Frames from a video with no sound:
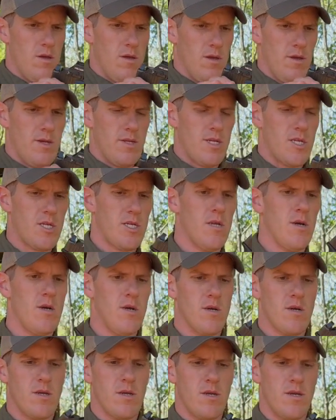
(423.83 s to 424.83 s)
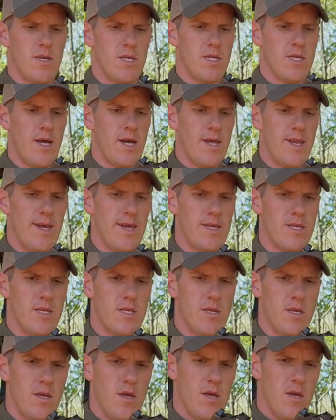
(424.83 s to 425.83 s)
It's snug. It's not
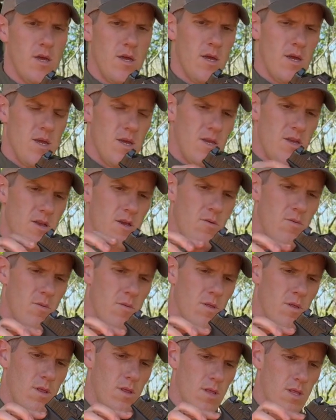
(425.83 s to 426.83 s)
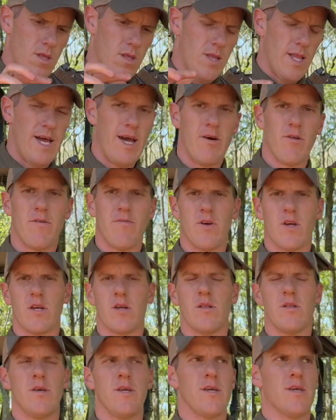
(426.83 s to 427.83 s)
as, you know, loud of a
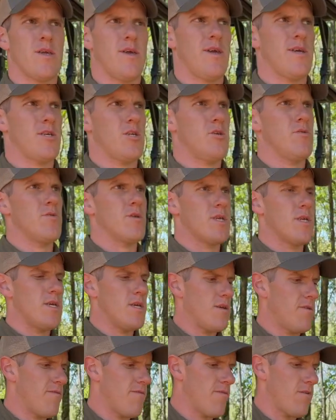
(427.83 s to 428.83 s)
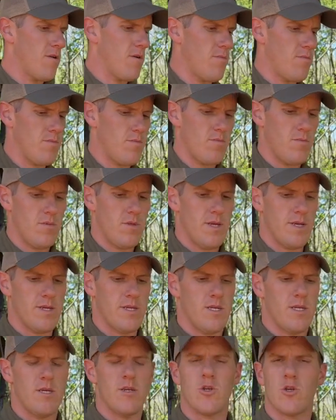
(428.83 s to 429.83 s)
click as you would get from, like I
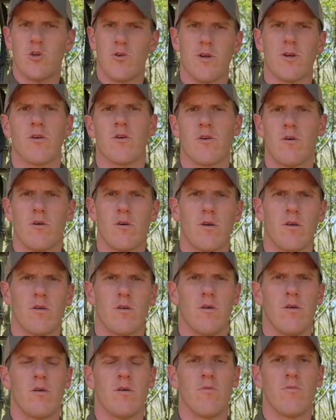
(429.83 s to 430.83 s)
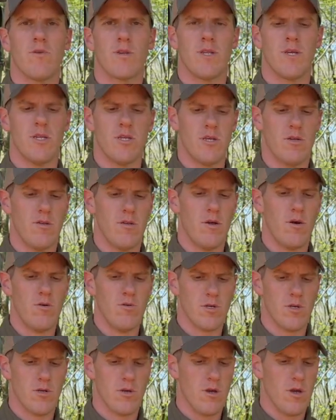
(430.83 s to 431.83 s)
said, a trigger guard retention
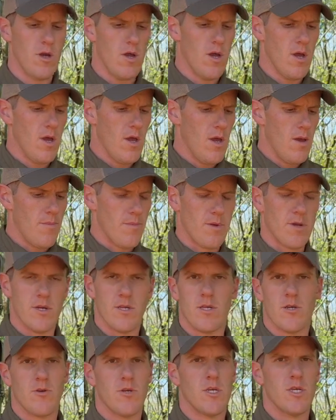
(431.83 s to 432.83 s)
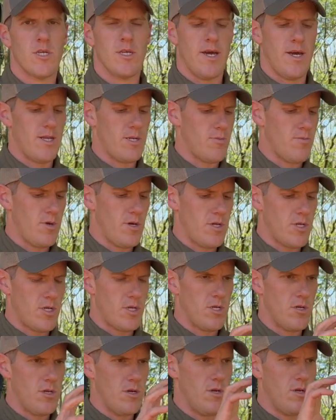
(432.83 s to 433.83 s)
holster, because there's just not as
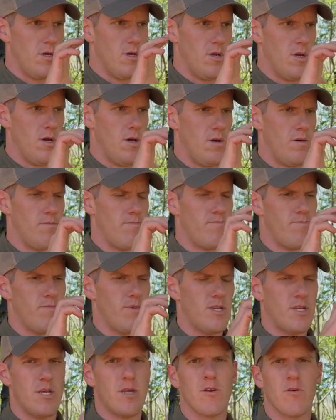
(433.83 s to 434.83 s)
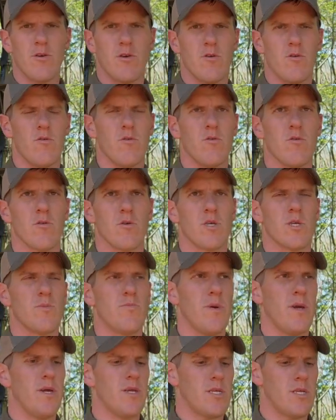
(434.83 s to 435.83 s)
much material or
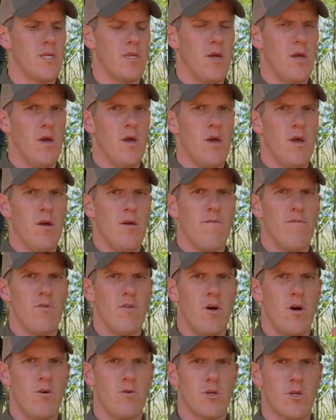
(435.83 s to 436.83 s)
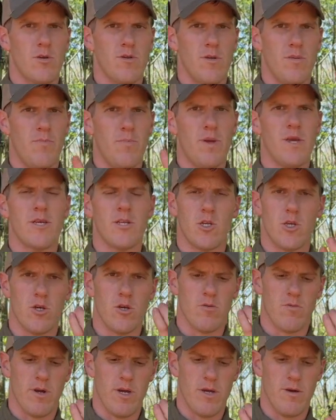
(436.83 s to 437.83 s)
space for the holster to pinch
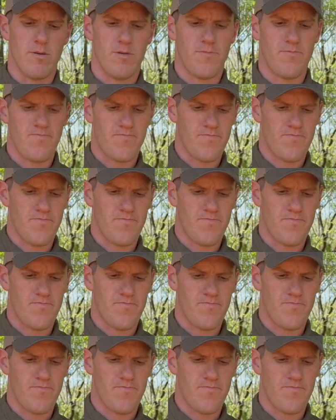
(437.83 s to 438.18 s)
around.